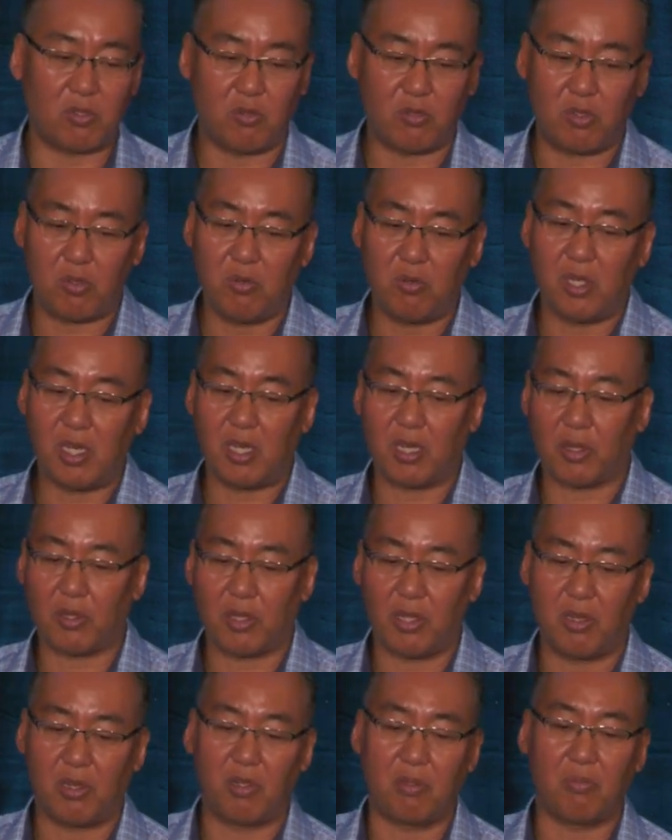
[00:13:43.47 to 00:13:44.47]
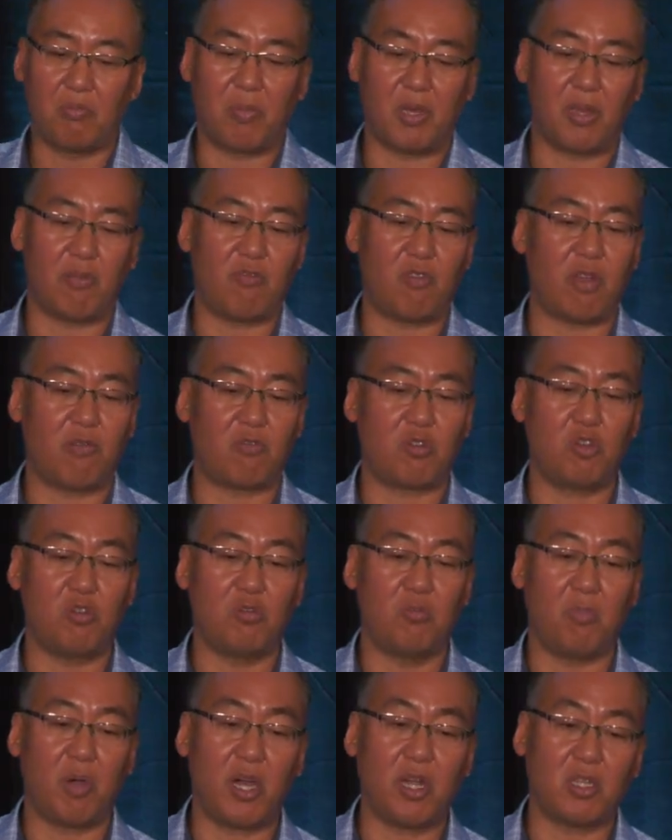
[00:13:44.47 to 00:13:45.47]
You do need a little, but if you have
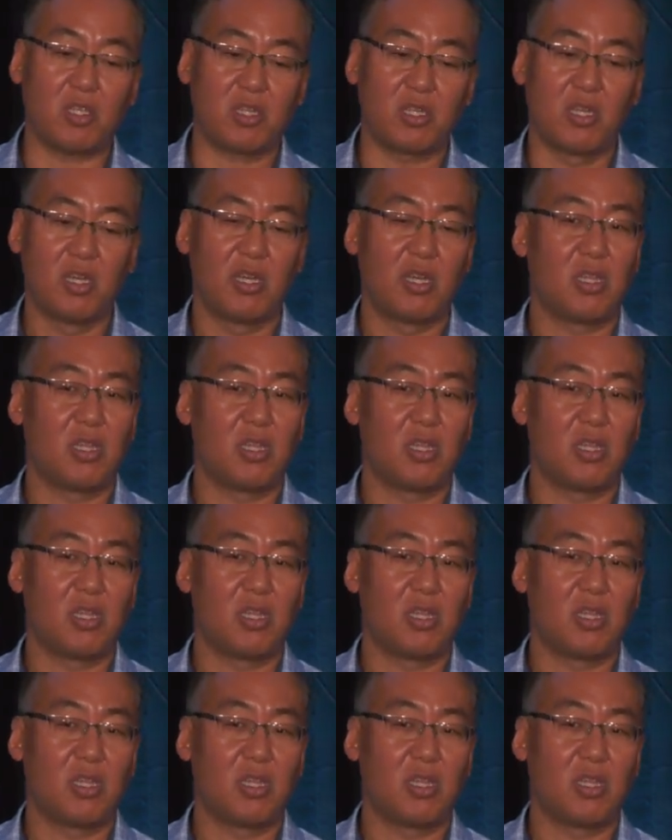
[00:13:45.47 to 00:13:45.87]
too much,